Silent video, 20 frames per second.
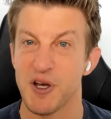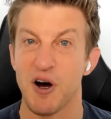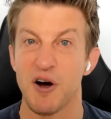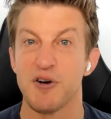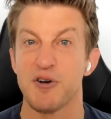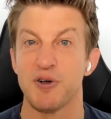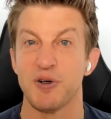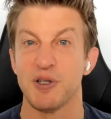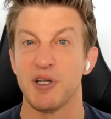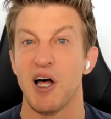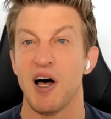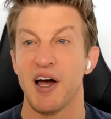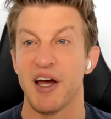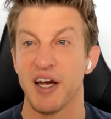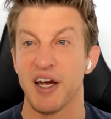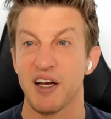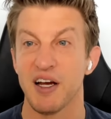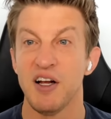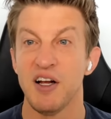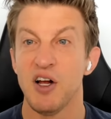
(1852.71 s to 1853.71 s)
the
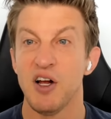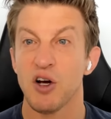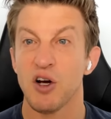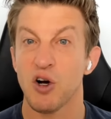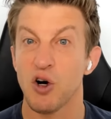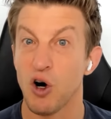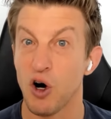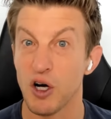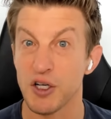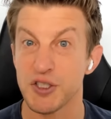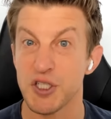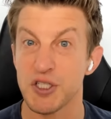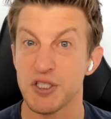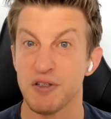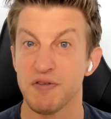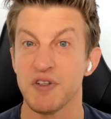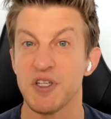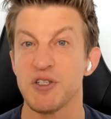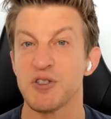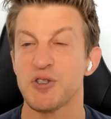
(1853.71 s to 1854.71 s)
underlying causes
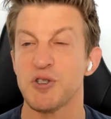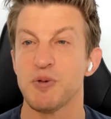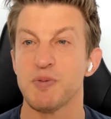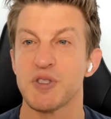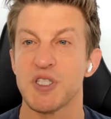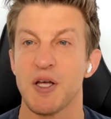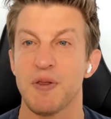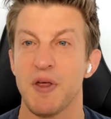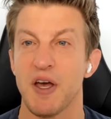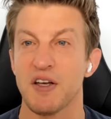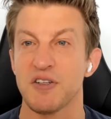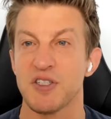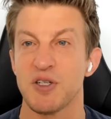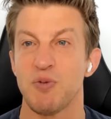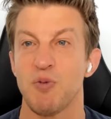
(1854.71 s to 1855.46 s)
of these doomsday things.